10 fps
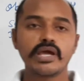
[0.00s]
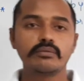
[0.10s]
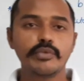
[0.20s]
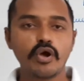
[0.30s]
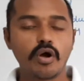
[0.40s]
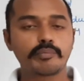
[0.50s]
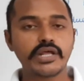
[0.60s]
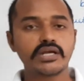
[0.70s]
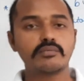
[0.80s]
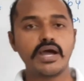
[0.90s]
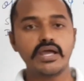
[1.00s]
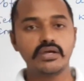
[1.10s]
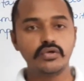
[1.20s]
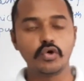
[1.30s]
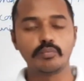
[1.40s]
can be obtained by
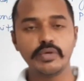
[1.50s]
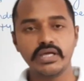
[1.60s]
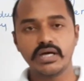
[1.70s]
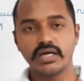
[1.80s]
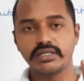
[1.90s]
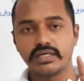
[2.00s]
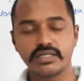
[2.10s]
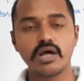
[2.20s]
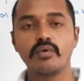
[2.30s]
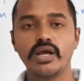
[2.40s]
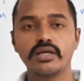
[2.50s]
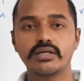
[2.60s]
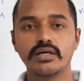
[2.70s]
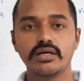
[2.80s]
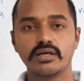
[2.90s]
doping a
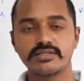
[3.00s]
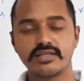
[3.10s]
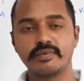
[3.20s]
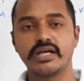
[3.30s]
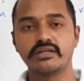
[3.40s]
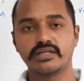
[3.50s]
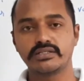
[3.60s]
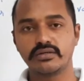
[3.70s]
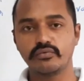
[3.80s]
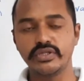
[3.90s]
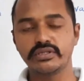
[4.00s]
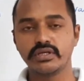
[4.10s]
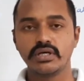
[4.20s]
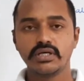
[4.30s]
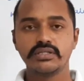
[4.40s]
tetravalent semiconductor
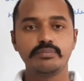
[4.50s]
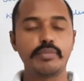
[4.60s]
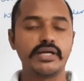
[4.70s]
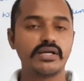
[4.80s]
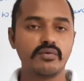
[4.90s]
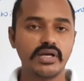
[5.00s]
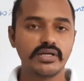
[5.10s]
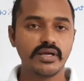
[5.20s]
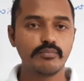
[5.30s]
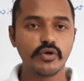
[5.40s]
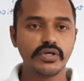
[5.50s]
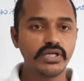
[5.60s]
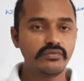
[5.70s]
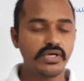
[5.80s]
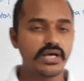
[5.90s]
with the pentavalent
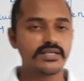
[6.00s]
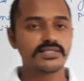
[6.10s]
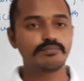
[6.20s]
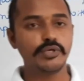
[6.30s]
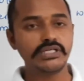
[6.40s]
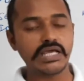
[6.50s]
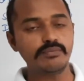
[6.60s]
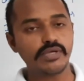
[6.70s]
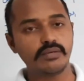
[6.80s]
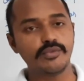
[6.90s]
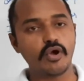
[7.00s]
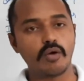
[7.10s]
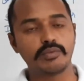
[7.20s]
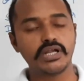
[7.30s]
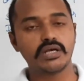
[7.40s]
impurity, whereas p-type can be
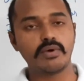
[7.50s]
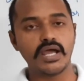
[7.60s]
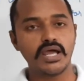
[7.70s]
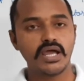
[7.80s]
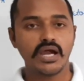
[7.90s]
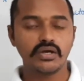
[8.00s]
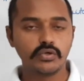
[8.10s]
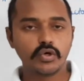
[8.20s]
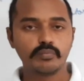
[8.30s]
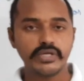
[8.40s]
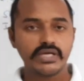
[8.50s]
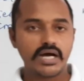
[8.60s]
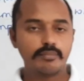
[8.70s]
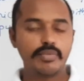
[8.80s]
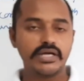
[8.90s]
obtained by
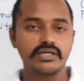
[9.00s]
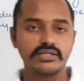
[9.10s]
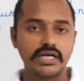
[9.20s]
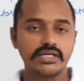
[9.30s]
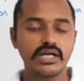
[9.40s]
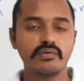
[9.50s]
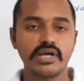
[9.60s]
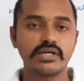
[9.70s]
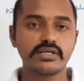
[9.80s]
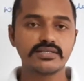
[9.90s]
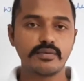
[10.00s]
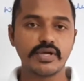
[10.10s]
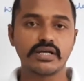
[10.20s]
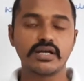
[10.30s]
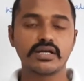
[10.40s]
doping a tetravalent
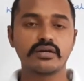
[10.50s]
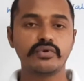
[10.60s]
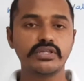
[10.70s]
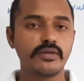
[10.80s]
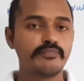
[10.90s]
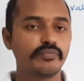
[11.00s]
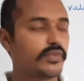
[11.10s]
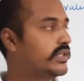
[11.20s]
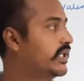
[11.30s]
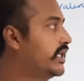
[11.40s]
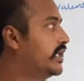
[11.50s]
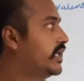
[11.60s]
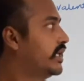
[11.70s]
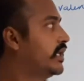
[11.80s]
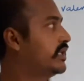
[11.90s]
semiconductor with
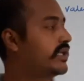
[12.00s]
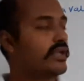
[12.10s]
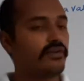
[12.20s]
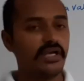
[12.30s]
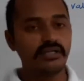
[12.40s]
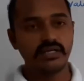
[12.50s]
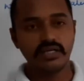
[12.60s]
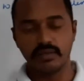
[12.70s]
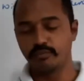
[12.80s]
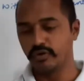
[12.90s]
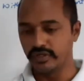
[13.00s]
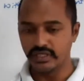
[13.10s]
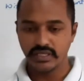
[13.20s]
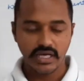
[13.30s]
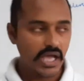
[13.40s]
the trivalent impurity.
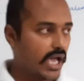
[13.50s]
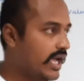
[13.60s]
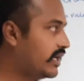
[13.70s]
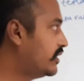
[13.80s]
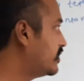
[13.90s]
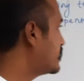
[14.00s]
And